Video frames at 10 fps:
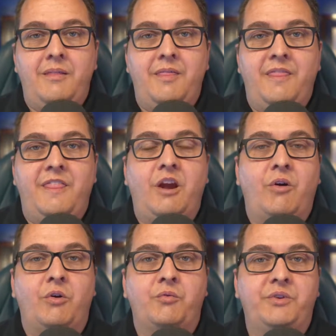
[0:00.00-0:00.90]
There
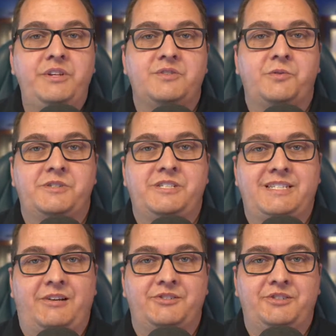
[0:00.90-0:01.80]
are resources
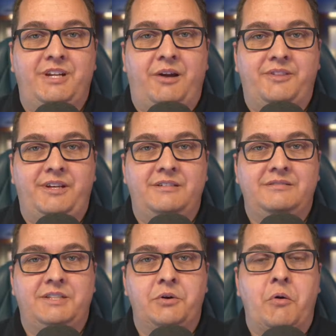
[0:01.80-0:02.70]
out there.
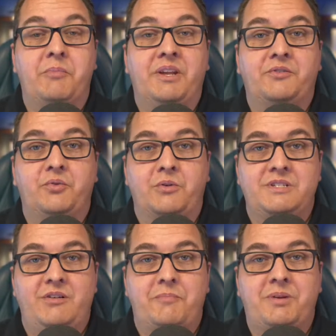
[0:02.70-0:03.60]
There are mentors.
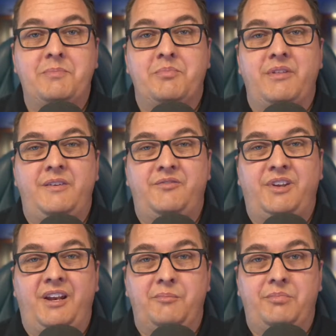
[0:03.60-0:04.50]
There are people that have
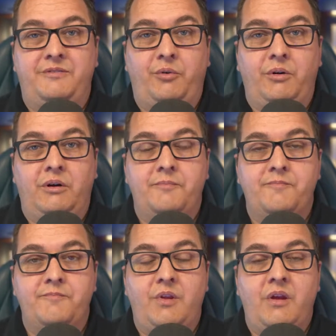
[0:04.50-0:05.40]
done it before.
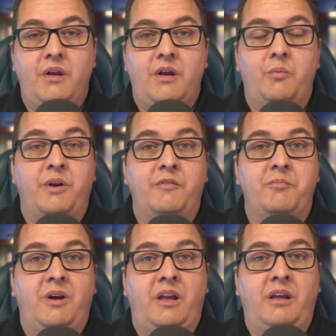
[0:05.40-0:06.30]
One of
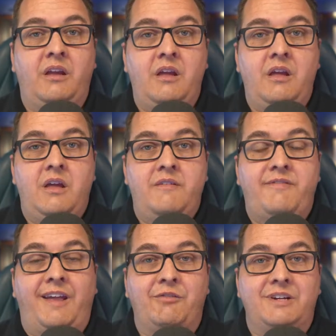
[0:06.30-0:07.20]
my
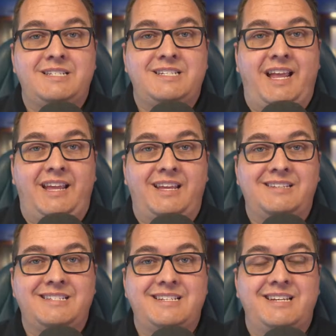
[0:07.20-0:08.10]
favorite
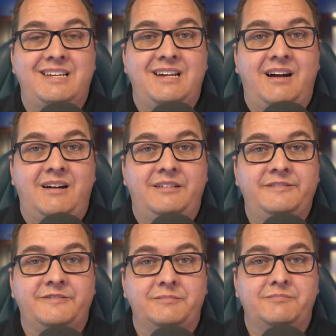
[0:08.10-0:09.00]
sayings
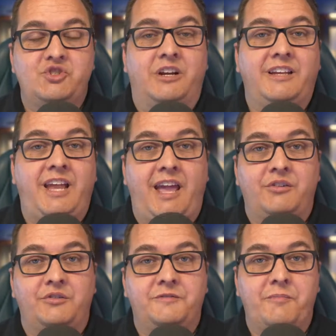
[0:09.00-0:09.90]
from Sean
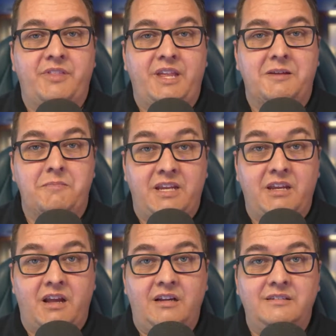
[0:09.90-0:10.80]
Cannell from Think
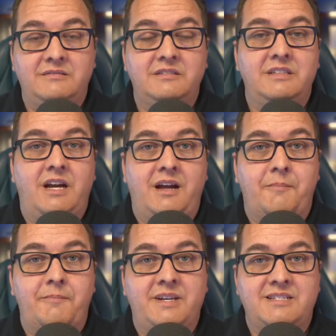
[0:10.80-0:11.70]
Media,
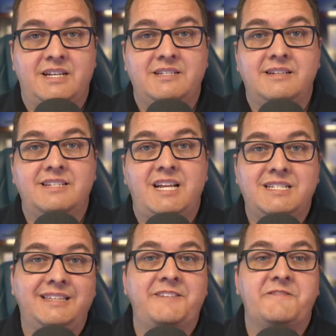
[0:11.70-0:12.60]
he says, success
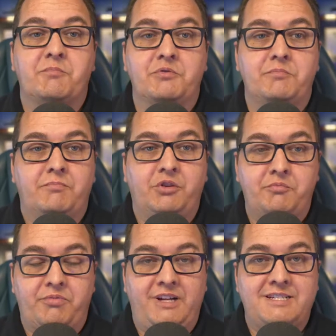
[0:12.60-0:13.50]
leaves
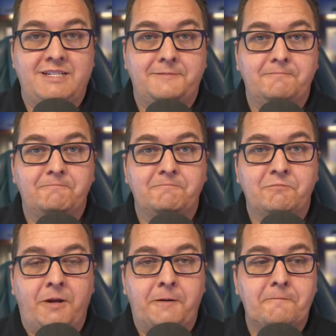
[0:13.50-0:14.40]
blueprints, right?